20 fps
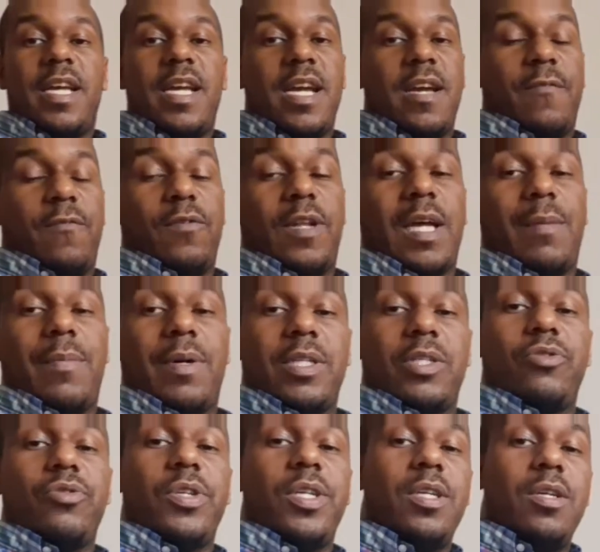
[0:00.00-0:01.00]
If you like my
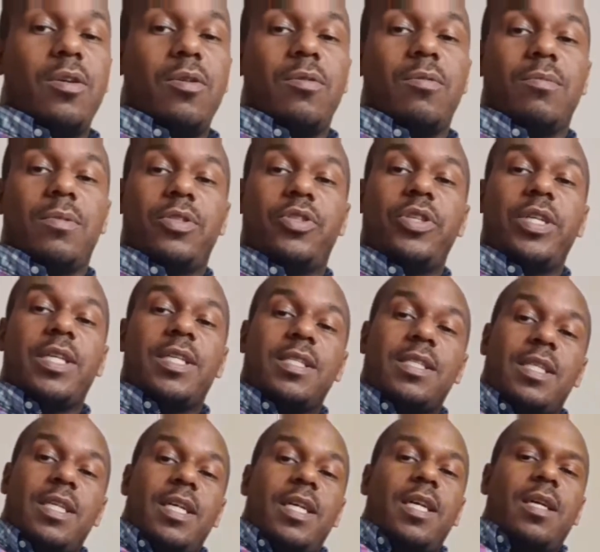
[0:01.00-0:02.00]
drill, drink is
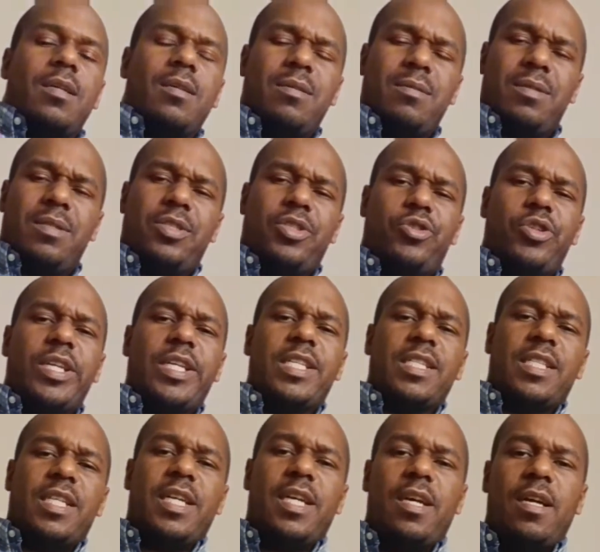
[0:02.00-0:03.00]
there. The drink is
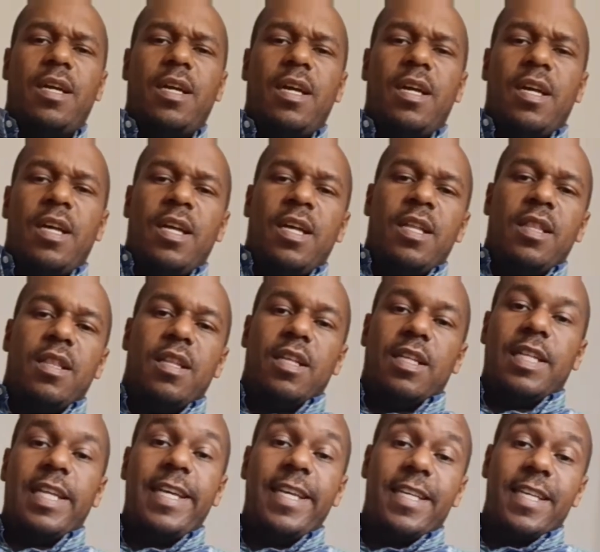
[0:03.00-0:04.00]
there. The
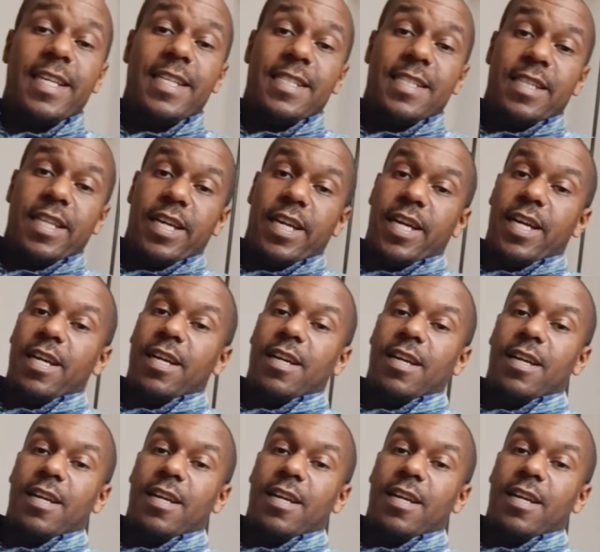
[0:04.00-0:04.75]
link is there.